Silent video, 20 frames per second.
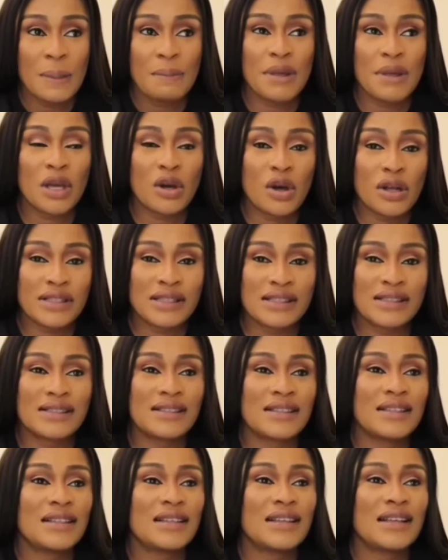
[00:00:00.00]
I put her around
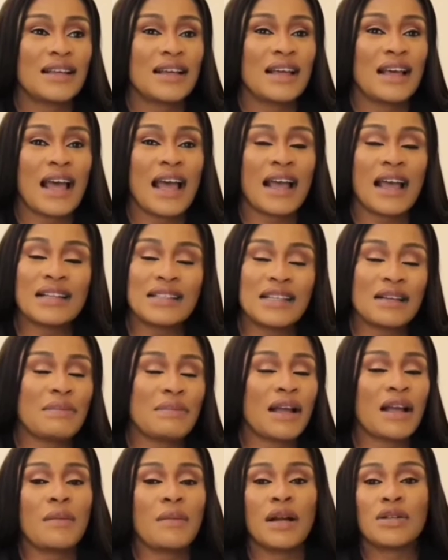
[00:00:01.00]
to always, you
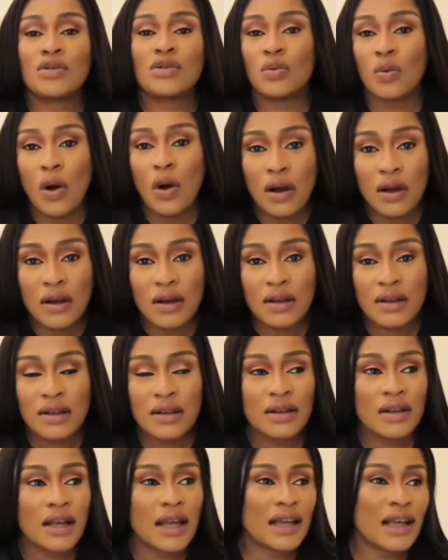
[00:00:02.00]
know, the
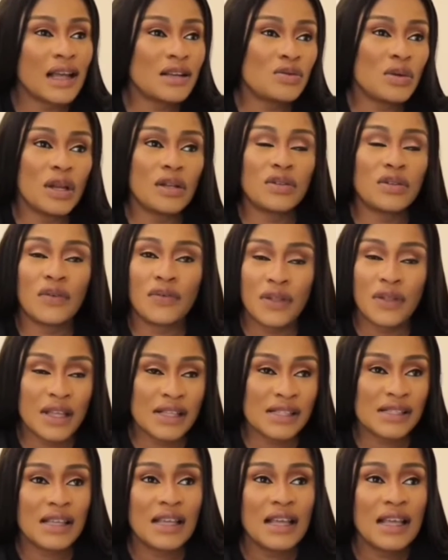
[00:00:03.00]
house is busy. She
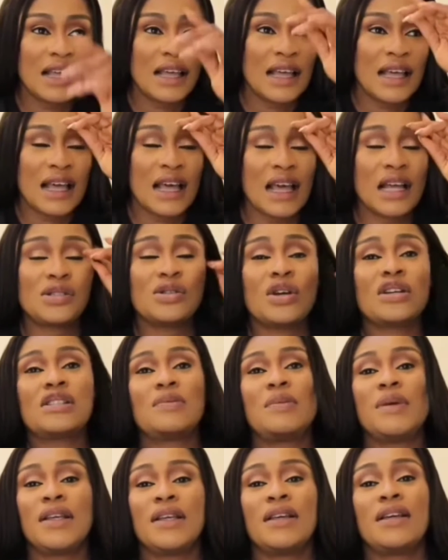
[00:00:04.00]
likes it. And,
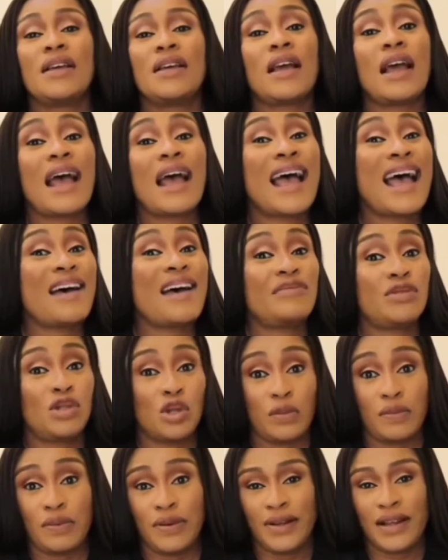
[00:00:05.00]
I mean,
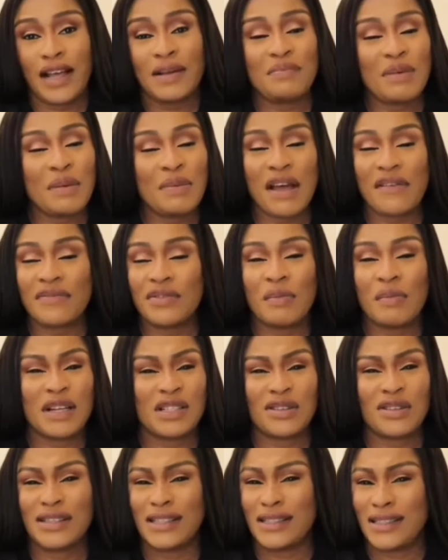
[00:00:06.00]
what do you guys
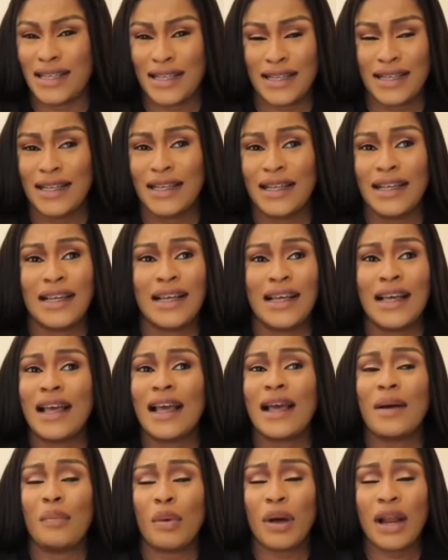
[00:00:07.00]
think? Do you think Nneka
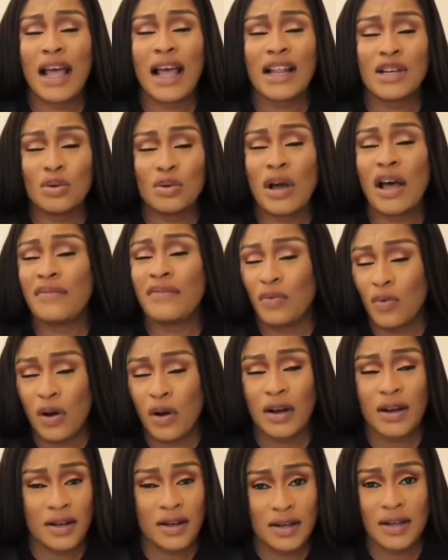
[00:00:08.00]
really enjoys staying with her
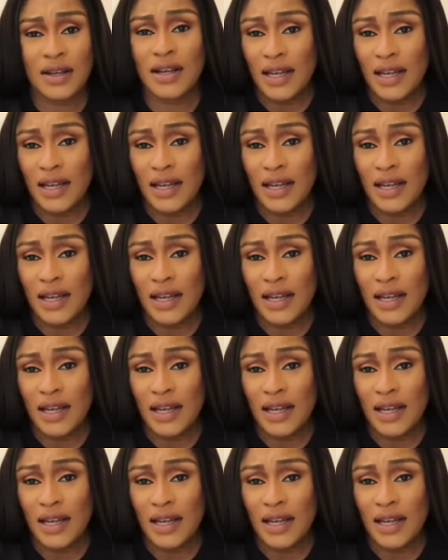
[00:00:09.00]
in-law?